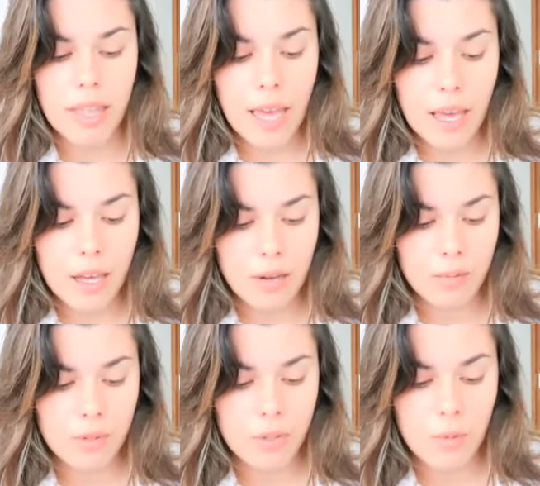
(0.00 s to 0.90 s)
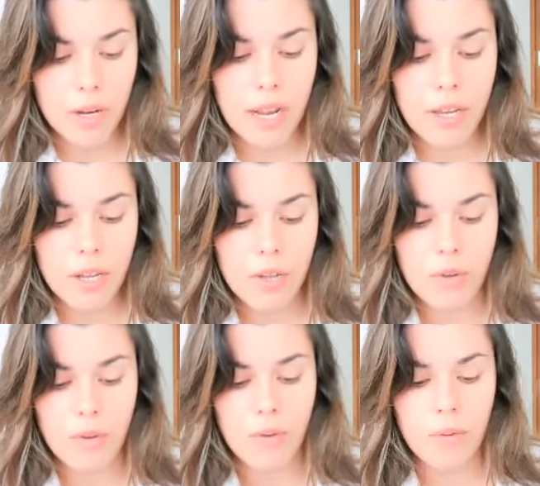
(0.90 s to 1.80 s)
That was when I
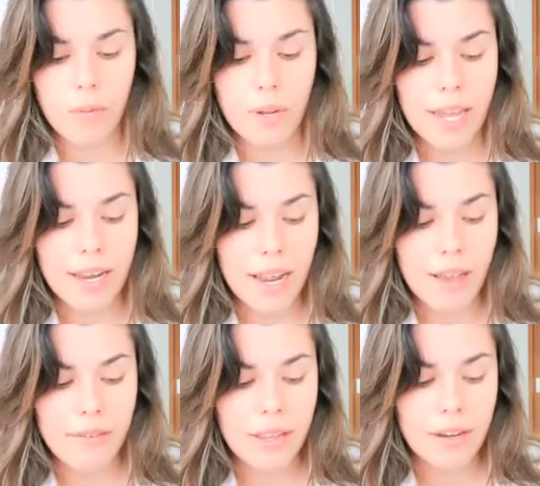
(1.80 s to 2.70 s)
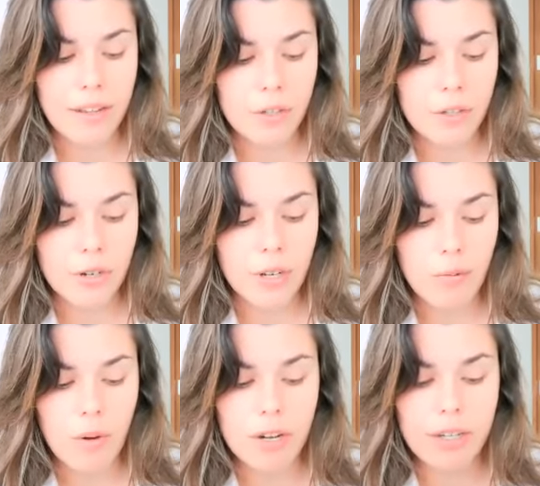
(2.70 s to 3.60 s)
knew we had navigated the
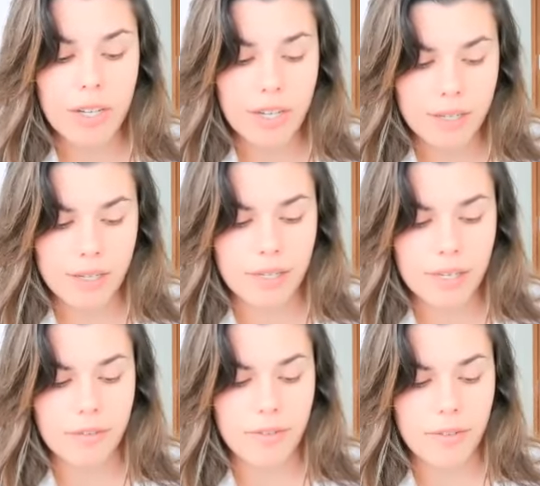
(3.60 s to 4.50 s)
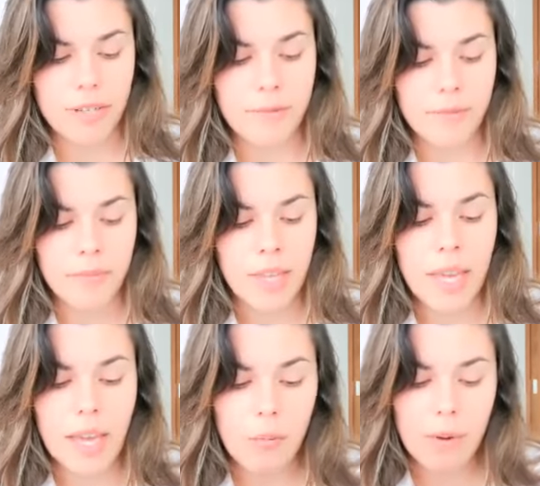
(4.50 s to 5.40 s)
tricky waters successfully.
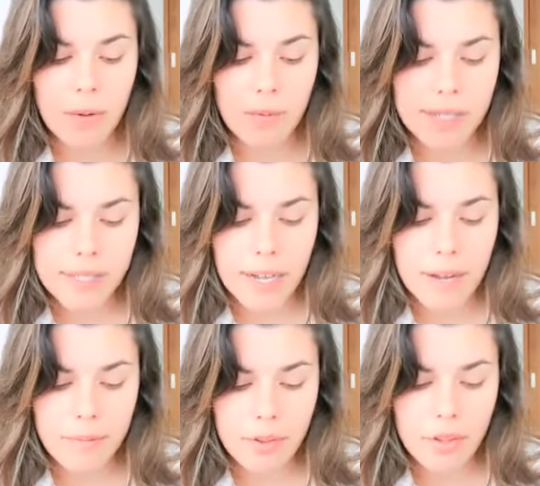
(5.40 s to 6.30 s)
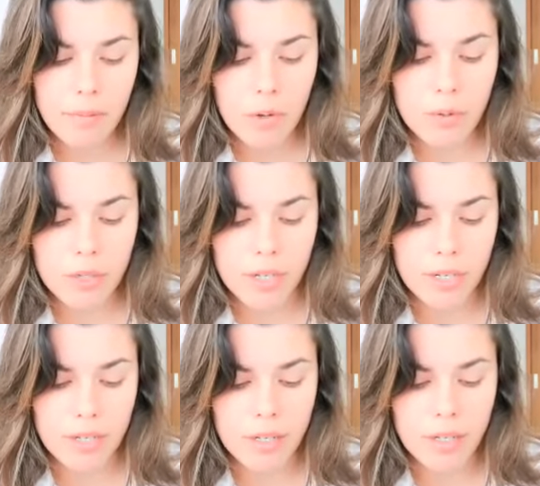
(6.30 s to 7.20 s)
And when it was time for the
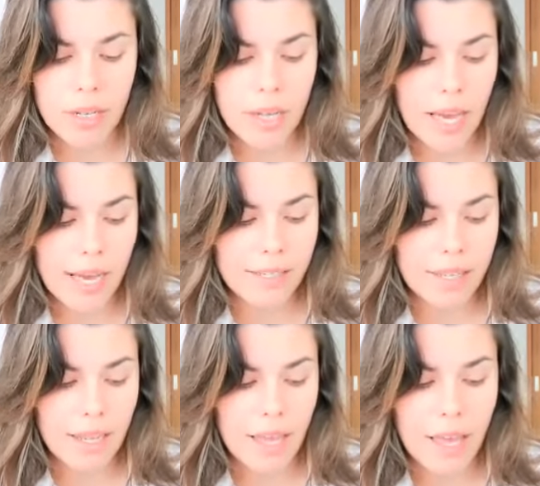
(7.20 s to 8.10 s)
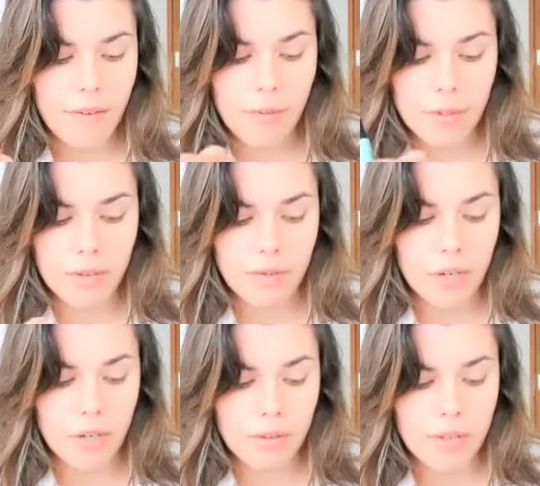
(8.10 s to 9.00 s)
motion asking everyone to
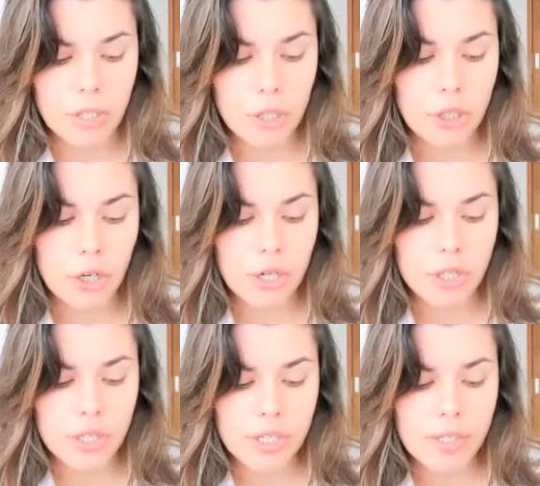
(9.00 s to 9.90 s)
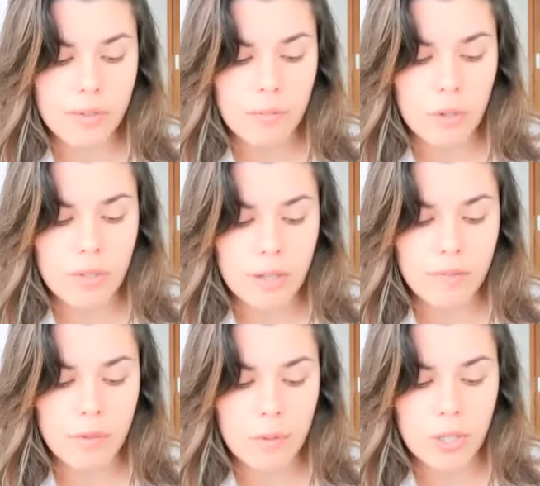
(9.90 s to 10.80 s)
vote, the church's most
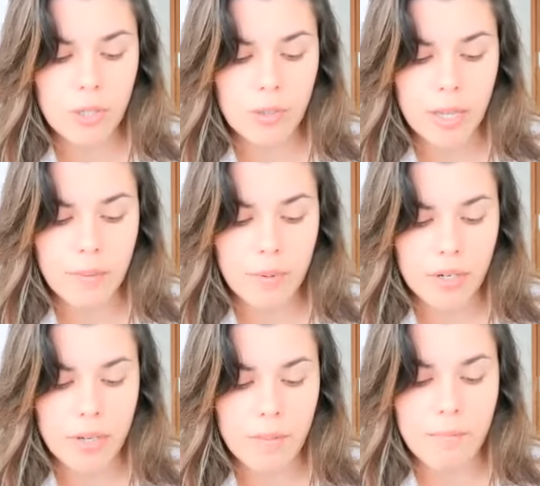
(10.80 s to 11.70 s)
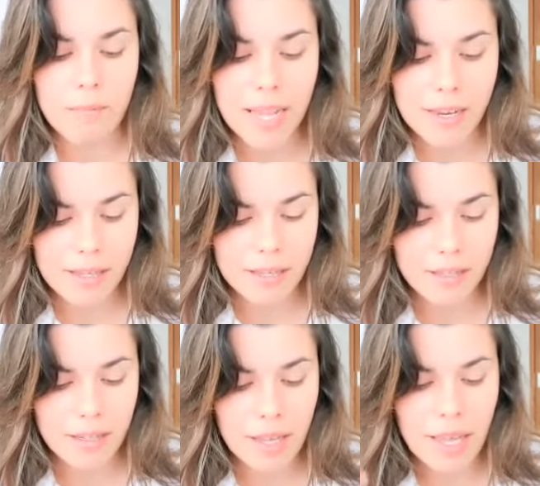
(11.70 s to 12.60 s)
influential layperson made it